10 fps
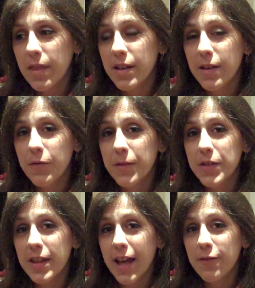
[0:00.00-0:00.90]
the
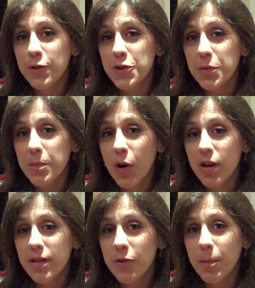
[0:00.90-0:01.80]
50th anniversary
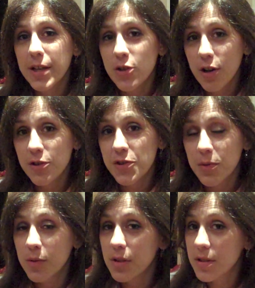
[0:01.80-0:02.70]
party for my daughter's
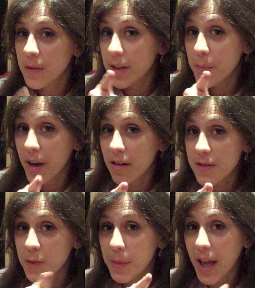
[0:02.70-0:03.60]
school. So any
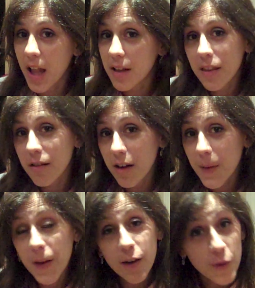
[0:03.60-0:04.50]
parents from Bialik that are
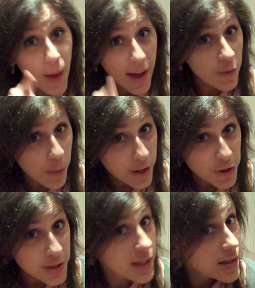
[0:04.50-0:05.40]
out there, if you haven't
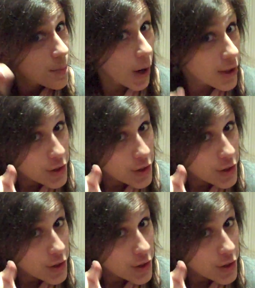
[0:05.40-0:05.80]
bought your tickets, buy